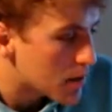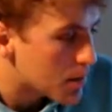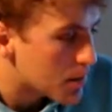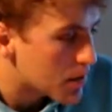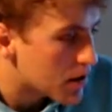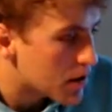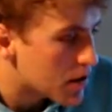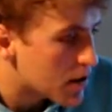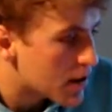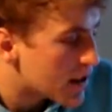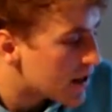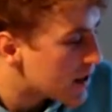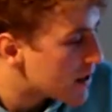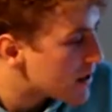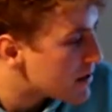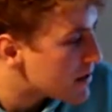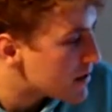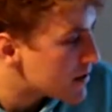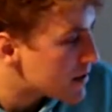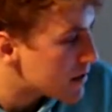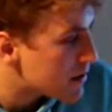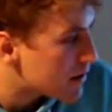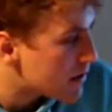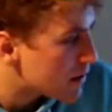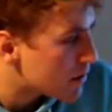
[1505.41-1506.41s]
But the thing is
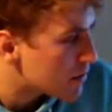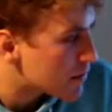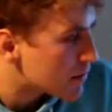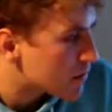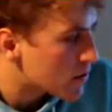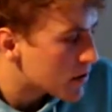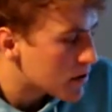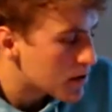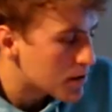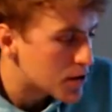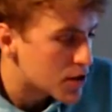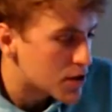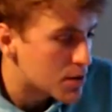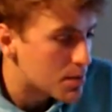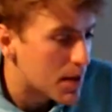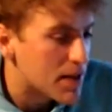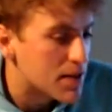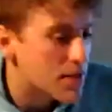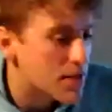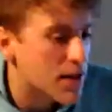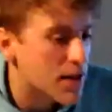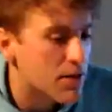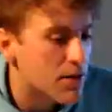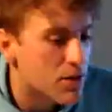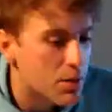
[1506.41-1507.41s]
that they're going to just
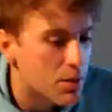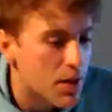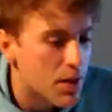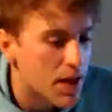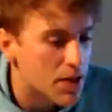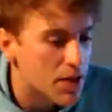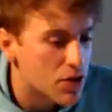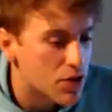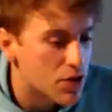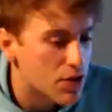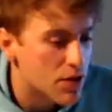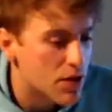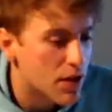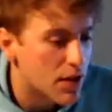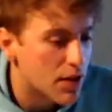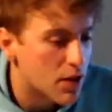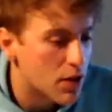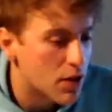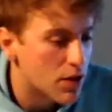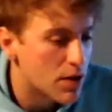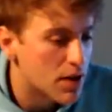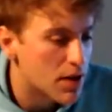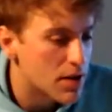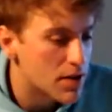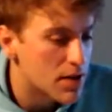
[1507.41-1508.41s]
basically have to make sure that
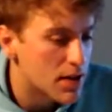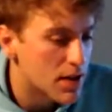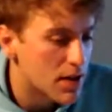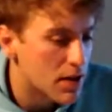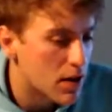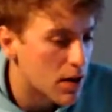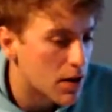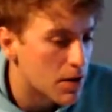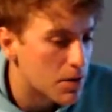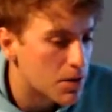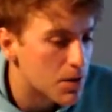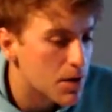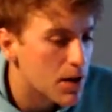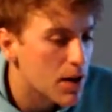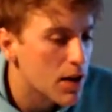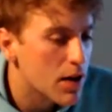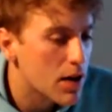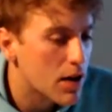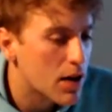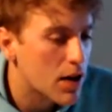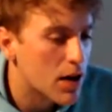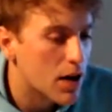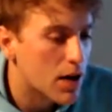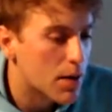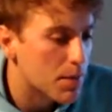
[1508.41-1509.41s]
there is enough
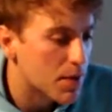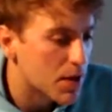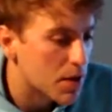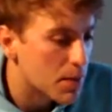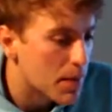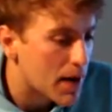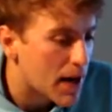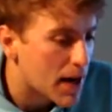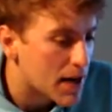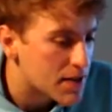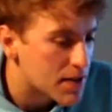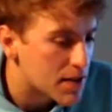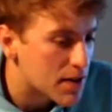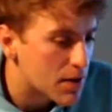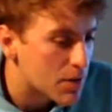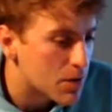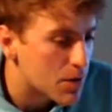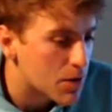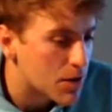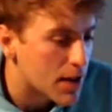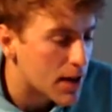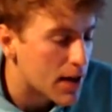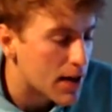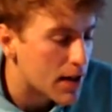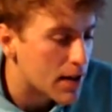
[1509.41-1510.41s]
capacity for
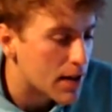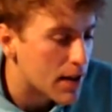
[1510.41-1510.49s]
that.